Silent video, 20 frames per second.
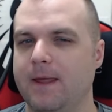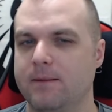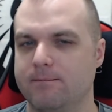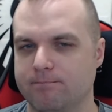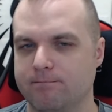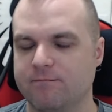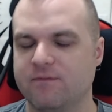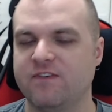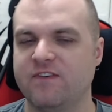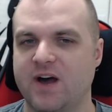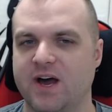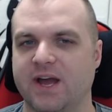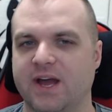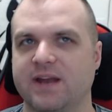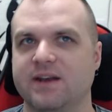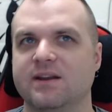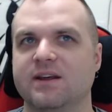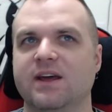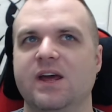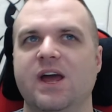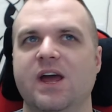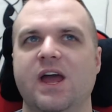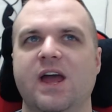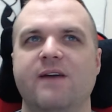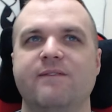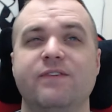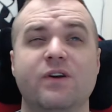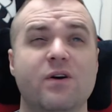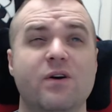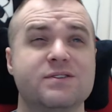fine.
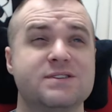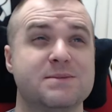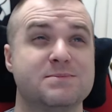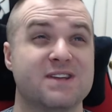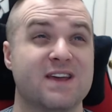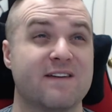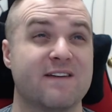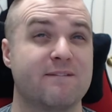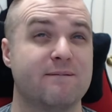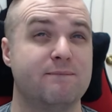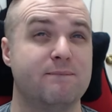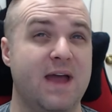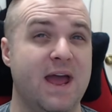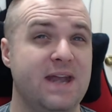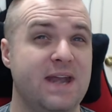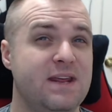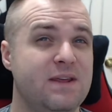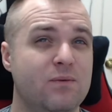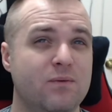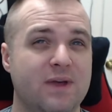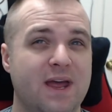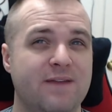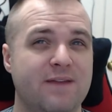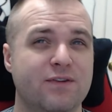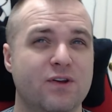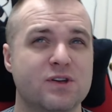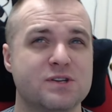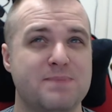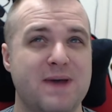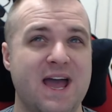If it goes up to if it
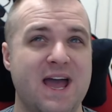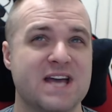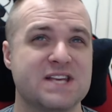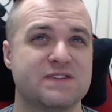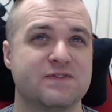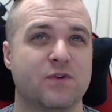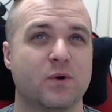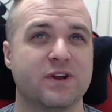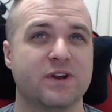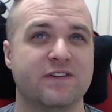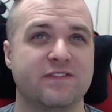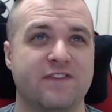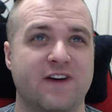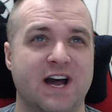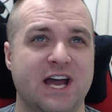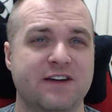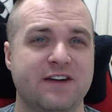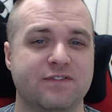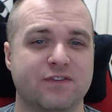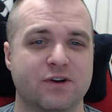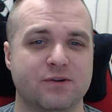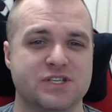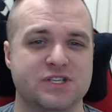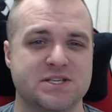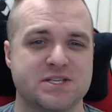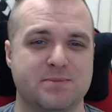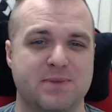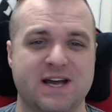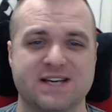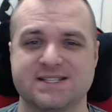goes past $45 for just
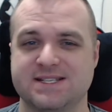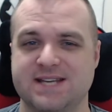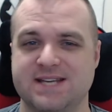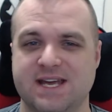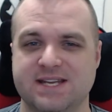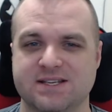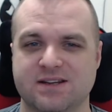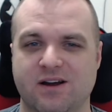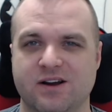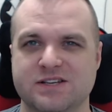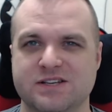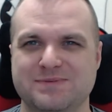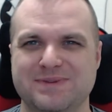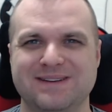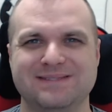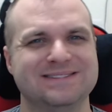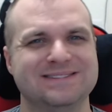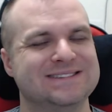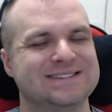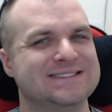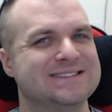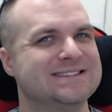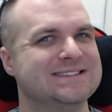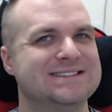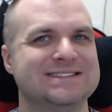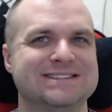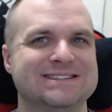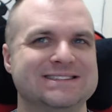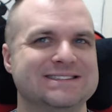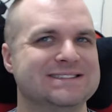a box of 10 guardsmen,
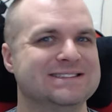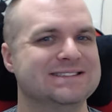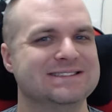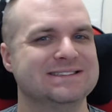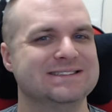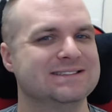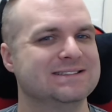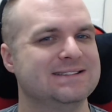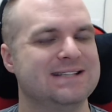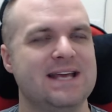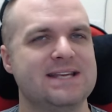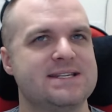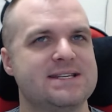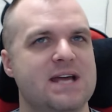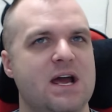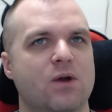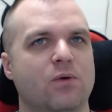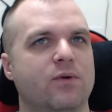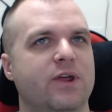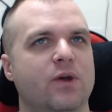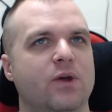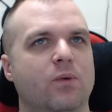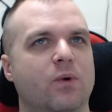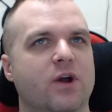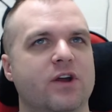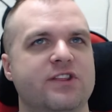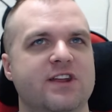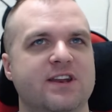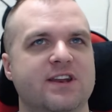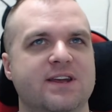that's not really
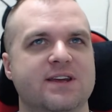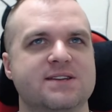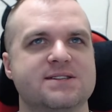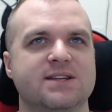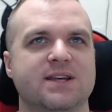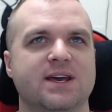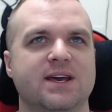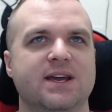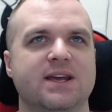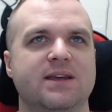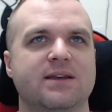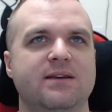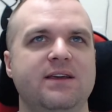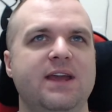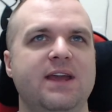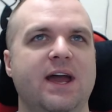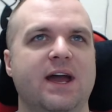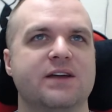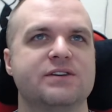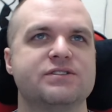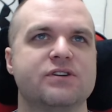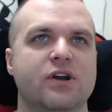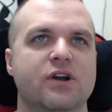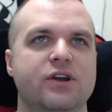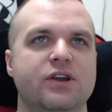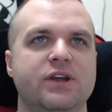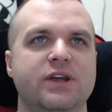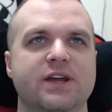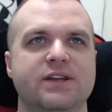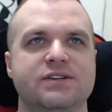worth it. Because, like, yeah, sure,
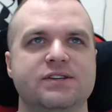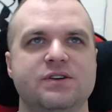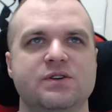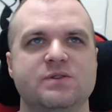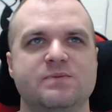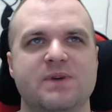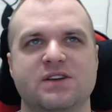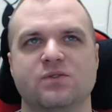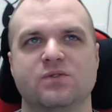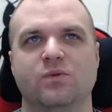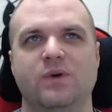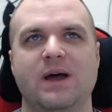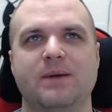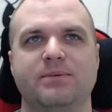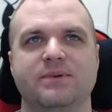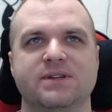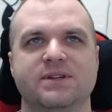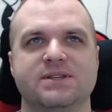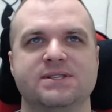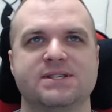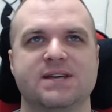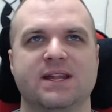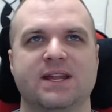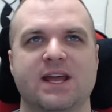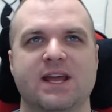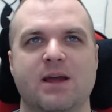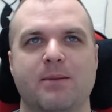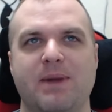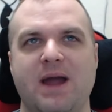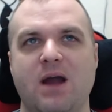you can get 2 special weapons and
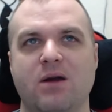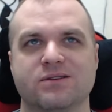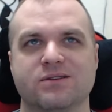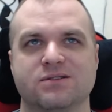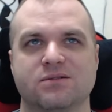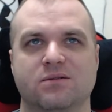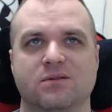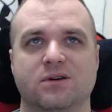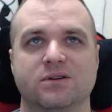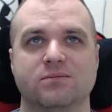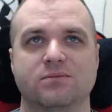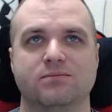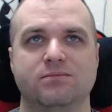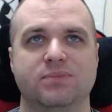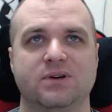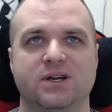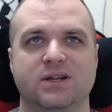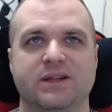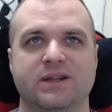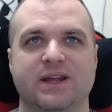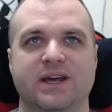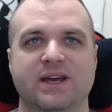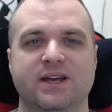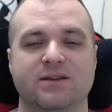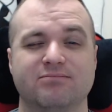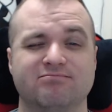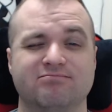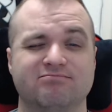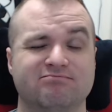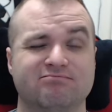like a power sword, but
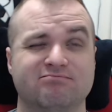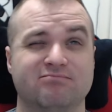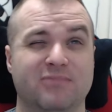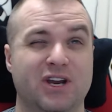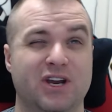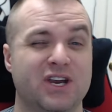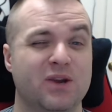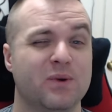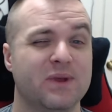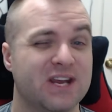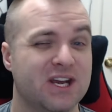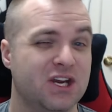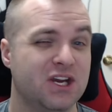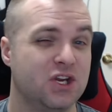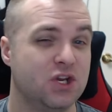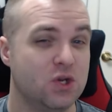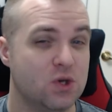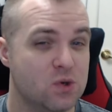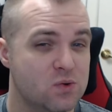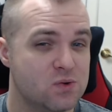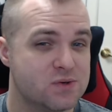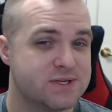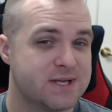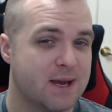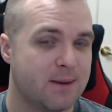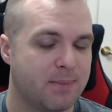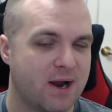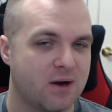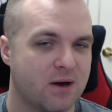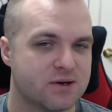like, are you really going to use
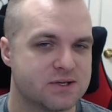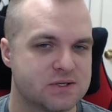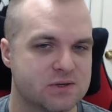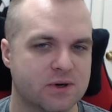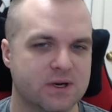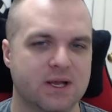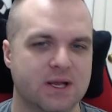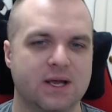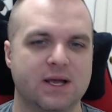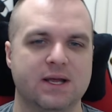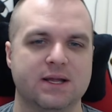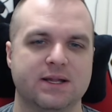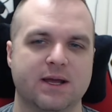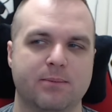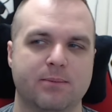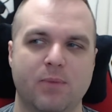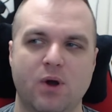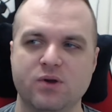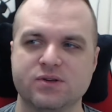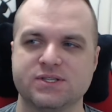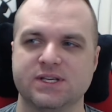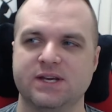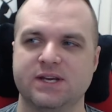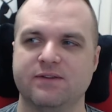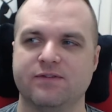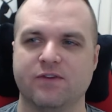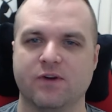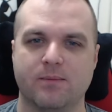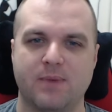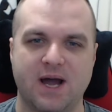that power sword? Like, mostly
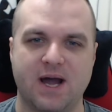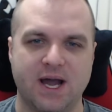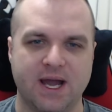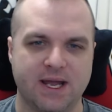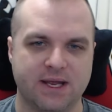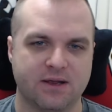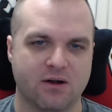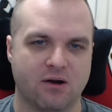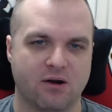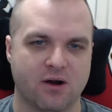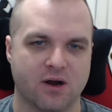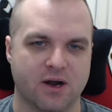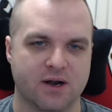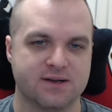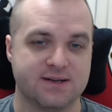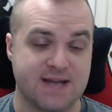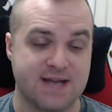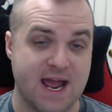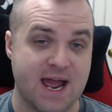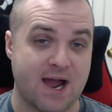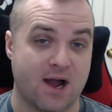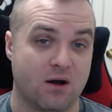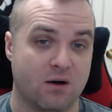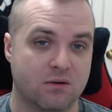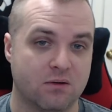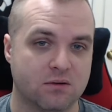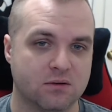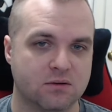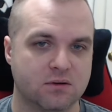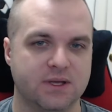for my guard
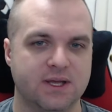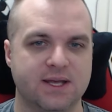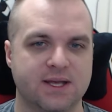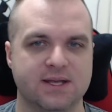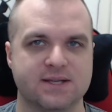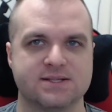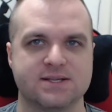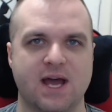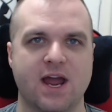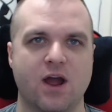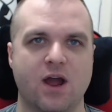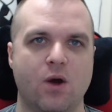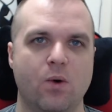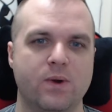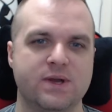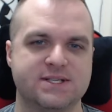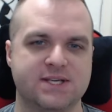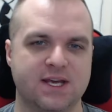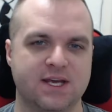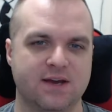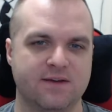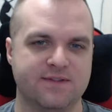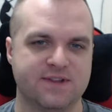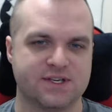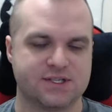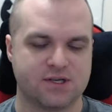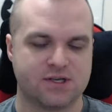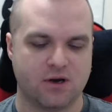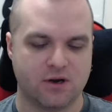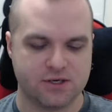now is I always give the
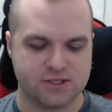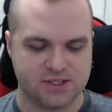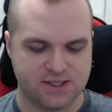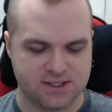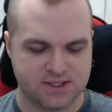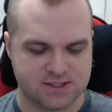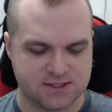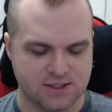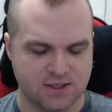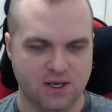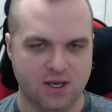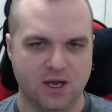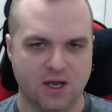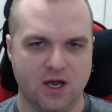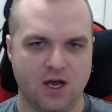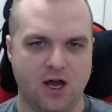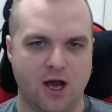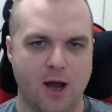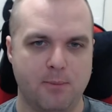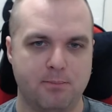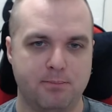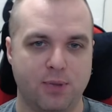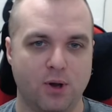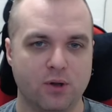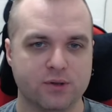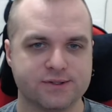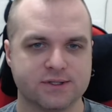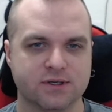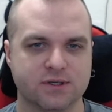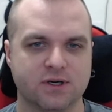sergeant a
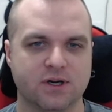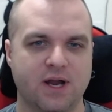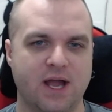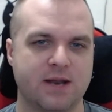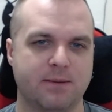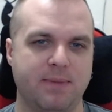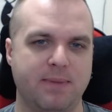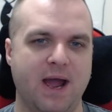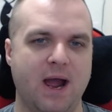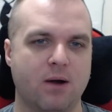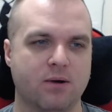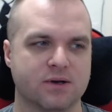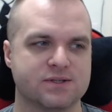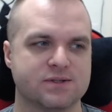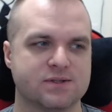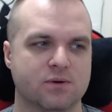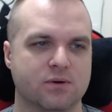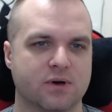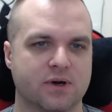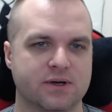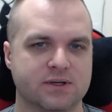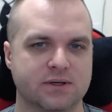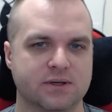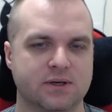bolter and a power sword.